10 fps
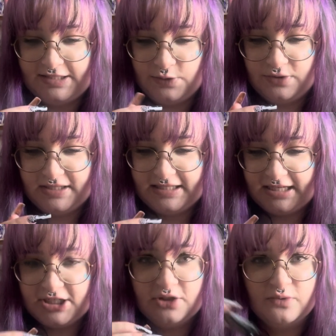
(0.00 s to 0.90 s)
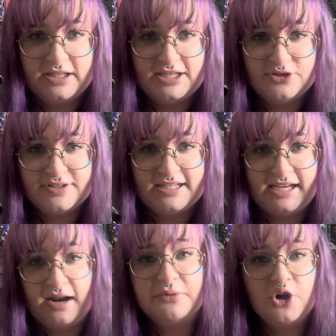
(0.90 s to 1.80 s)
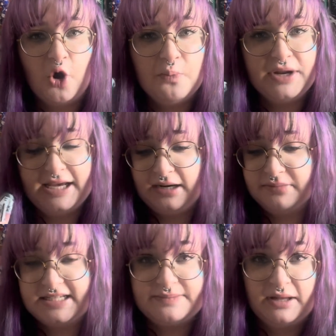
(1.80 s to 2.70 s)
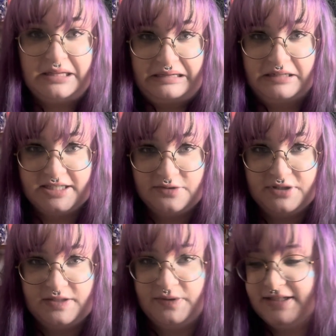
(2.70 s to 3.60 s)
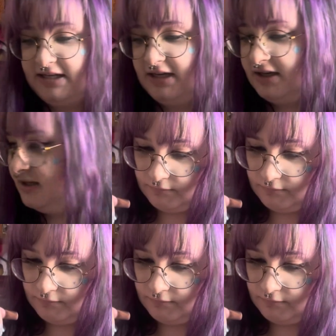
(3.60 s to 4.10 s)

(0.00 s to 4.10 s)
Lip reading: So this is actually really interesting. And I'm gonna open it and I'm gonna smell it and see what it smells like.